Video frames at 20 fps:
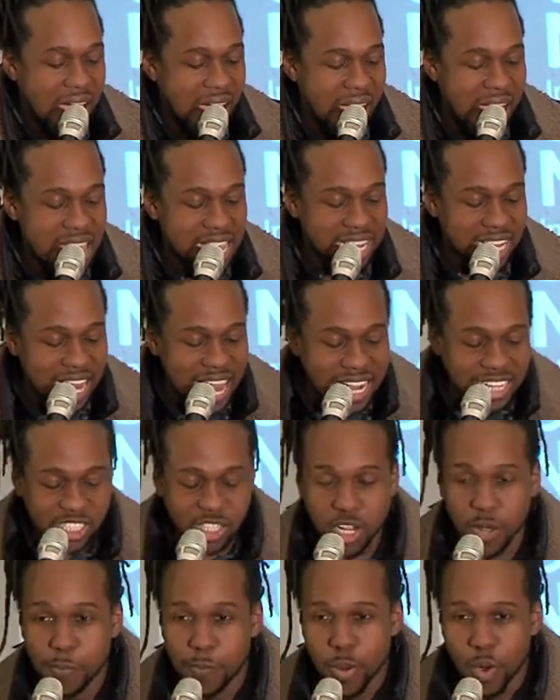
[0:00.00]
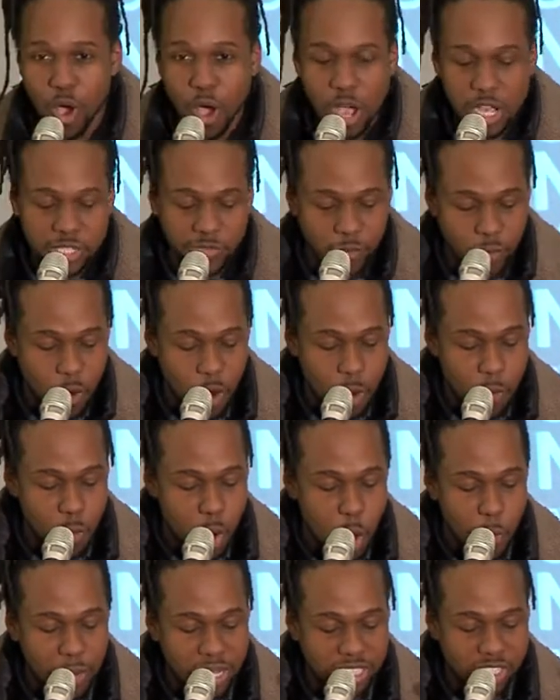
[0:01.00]
I'd like to pause for a
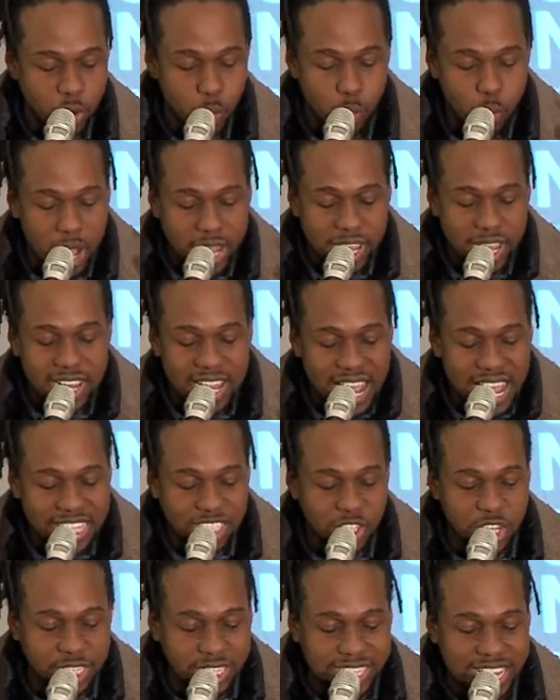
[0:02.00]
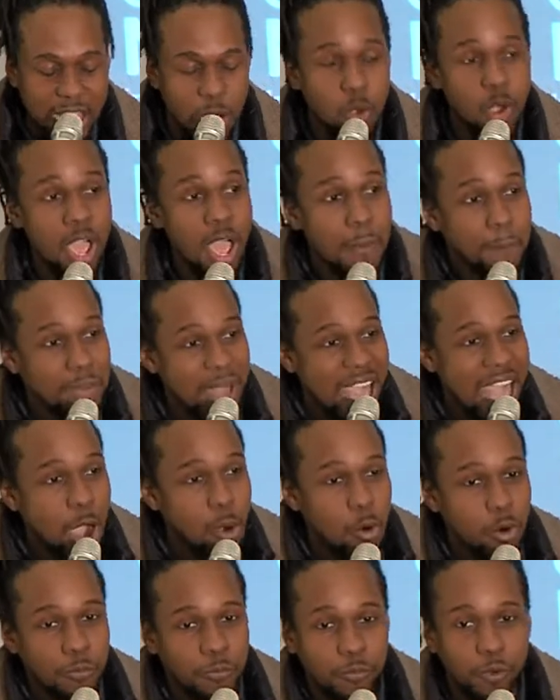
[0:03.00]
moment to recognize just how
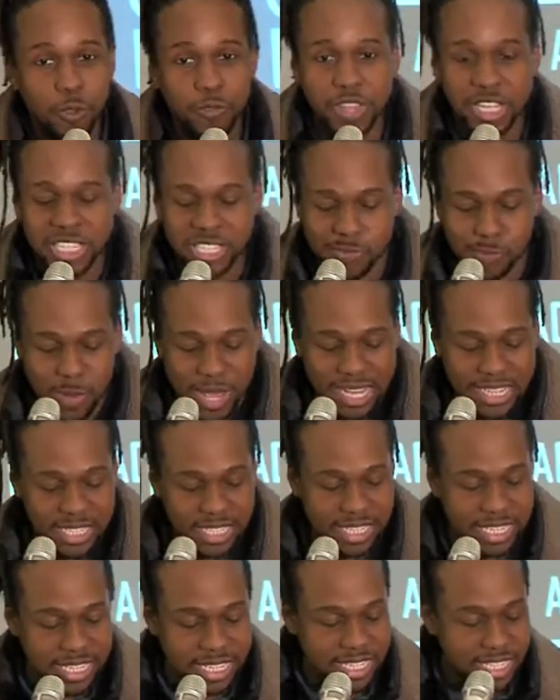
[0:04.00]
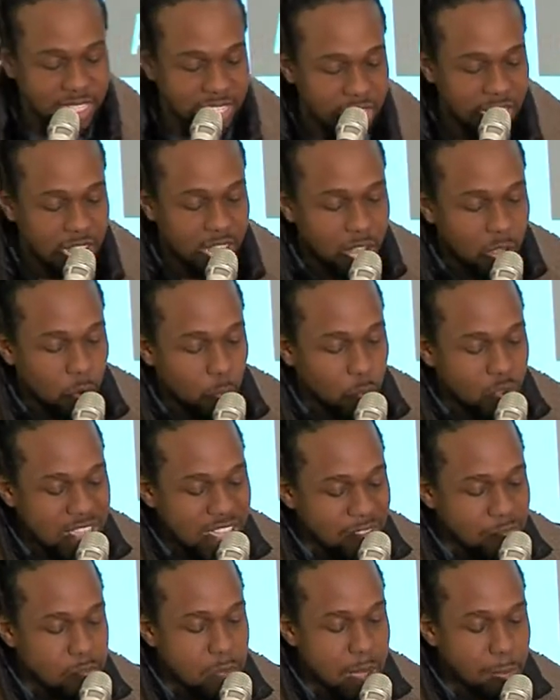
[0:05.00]
powerful this space is. We
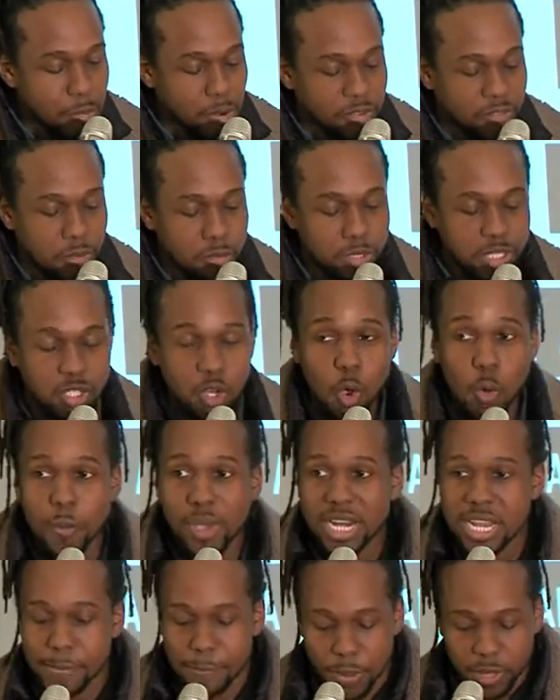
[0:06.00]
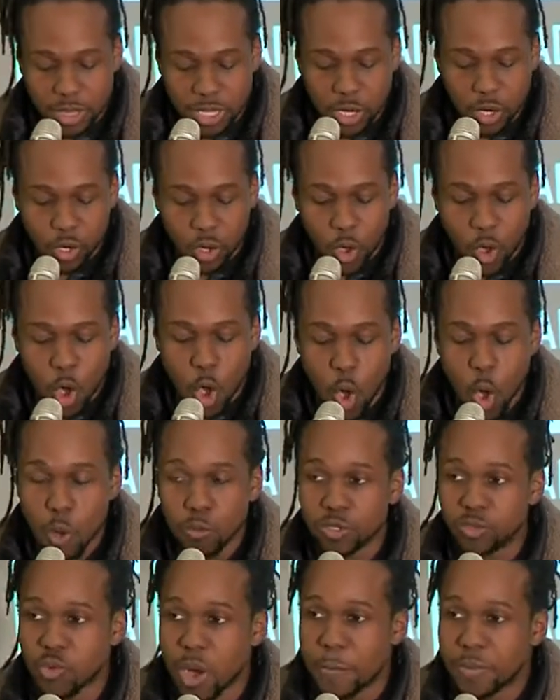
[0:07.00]
have members from so many political
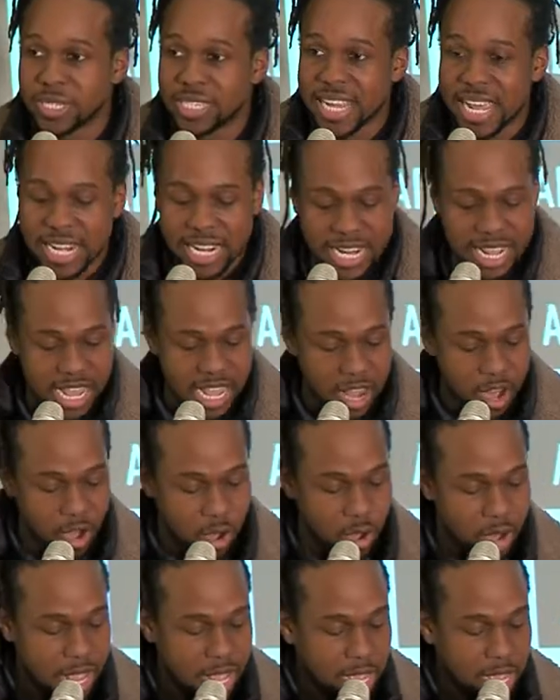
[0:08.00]
homes represented here